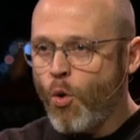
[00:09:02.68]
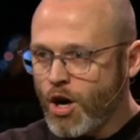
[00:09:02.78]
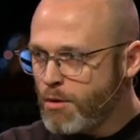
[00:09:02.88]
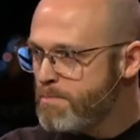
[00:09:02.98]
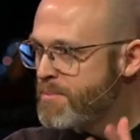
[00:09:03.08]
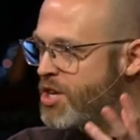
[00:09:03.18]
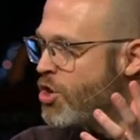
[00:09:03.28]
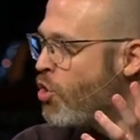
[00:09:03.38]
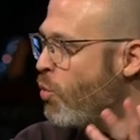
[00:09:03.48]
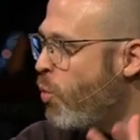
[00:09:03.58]
formed
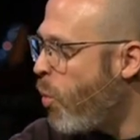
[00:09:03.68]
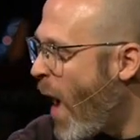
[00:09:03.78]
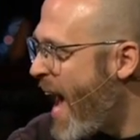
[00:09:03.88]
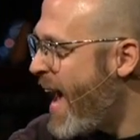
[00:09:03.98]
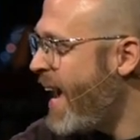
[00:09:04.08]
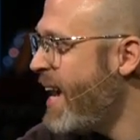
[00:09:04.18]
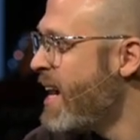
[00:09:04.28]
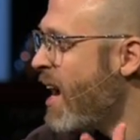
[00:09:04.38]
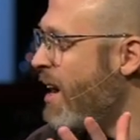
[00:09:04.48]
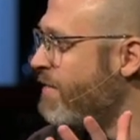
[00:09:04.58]
way